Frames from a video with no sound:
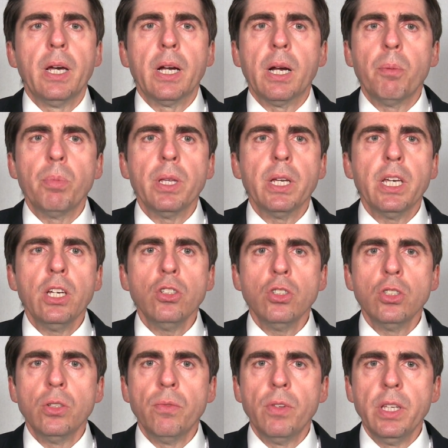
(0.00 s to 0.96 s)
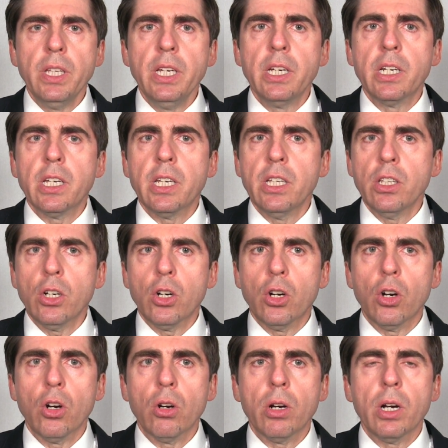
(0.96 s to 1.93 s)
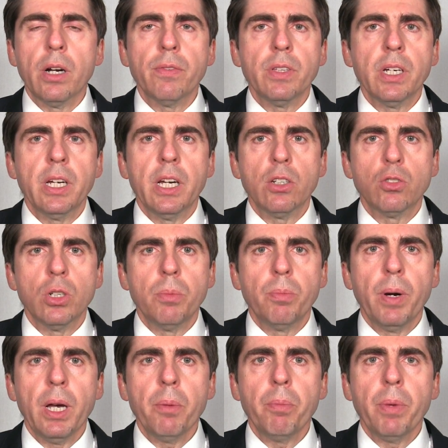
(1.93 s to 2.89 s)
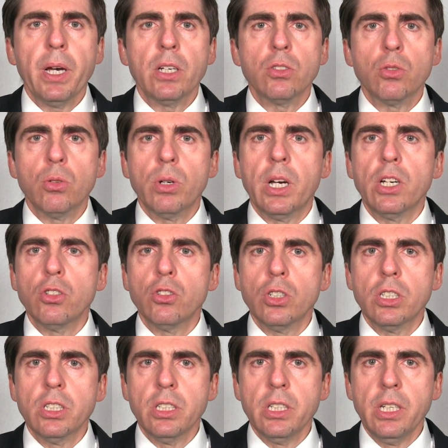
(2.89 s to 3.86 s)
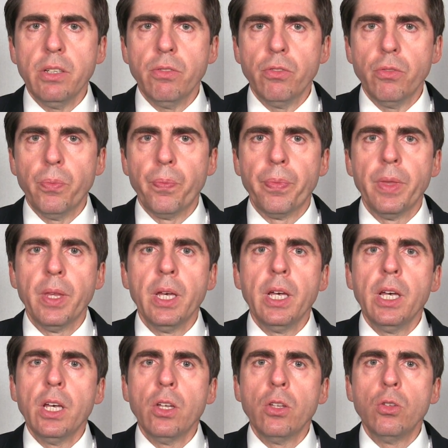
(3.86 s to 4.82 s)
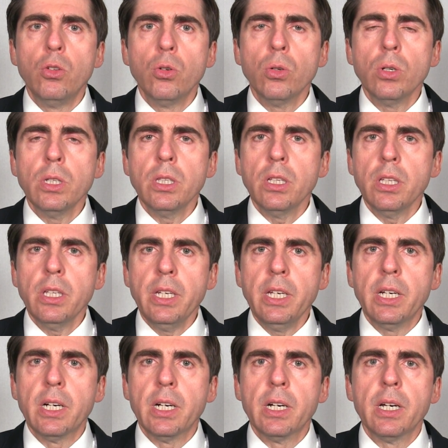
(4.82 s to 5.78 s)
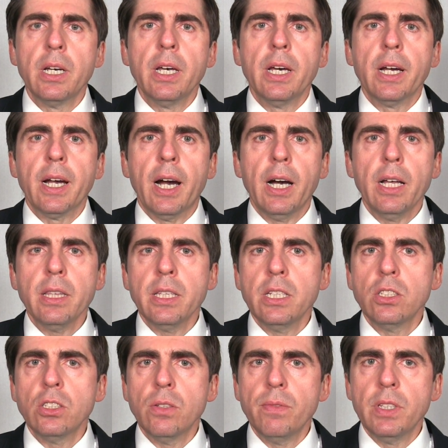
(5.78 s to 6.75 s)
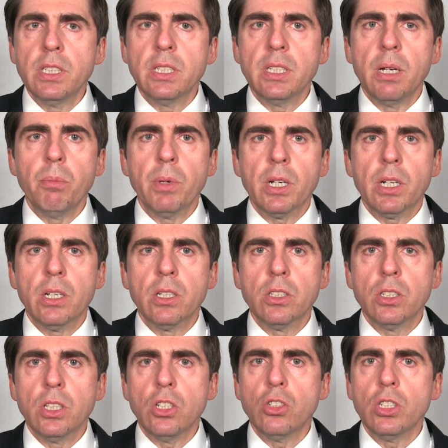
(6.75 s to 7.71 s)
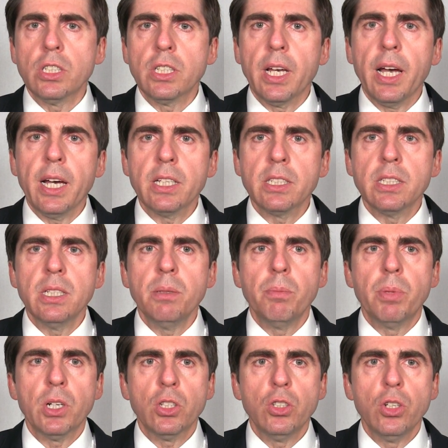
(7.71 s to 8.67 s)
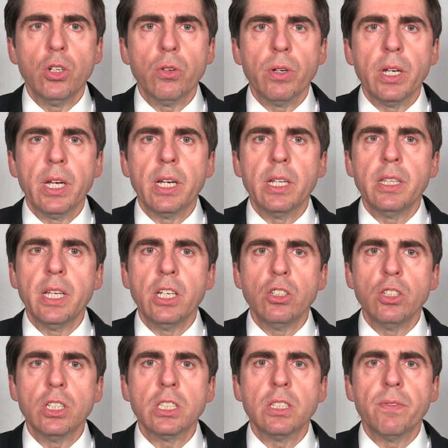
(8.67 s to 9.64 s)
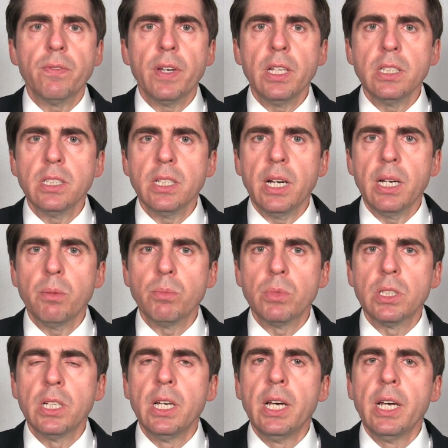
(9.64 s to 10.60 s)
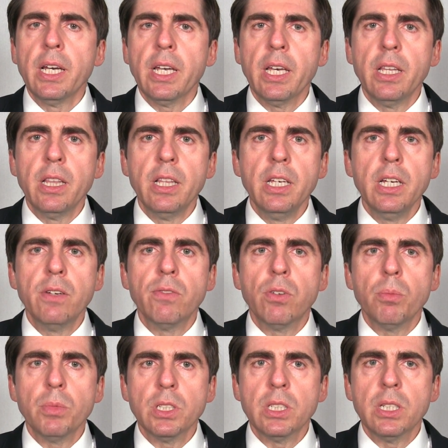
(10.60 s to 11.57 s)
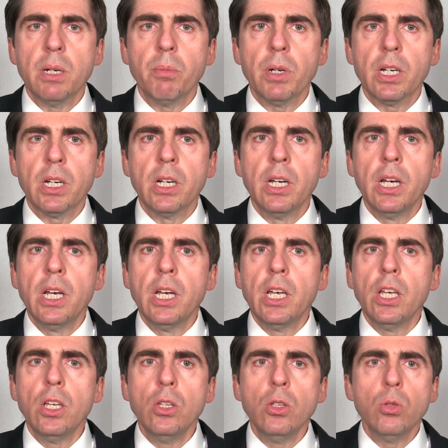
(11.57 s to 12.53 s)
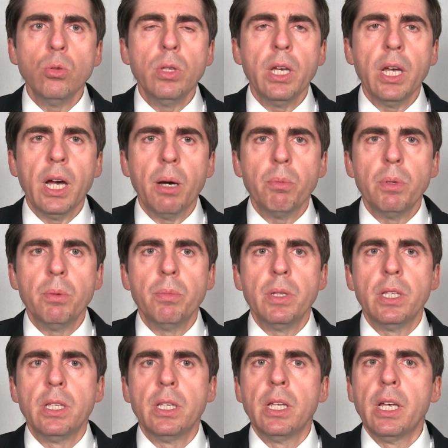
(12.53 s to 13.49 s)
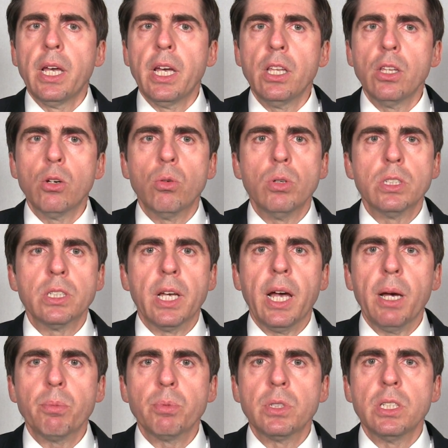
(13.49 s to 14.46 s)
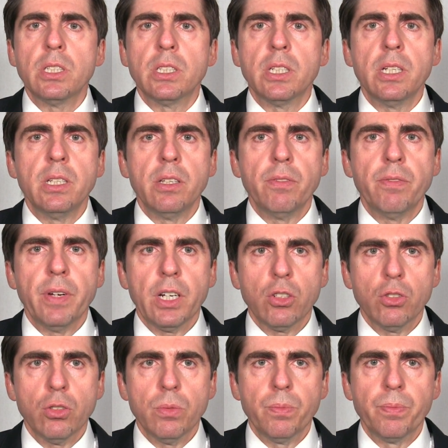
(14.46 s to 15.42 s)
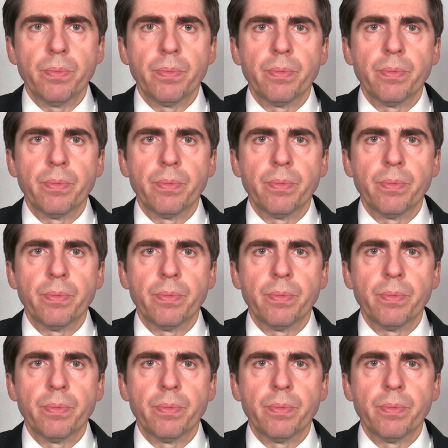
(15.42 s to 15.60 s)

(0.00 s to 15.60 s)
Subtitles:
Complication of leak can occur after gastric bypass or gastric sleeve. During the leak, contents of the stomach, such as acid, bacteria, and digestive enzymes, can leak from the stomach into the abdomen and cause abscess and infection.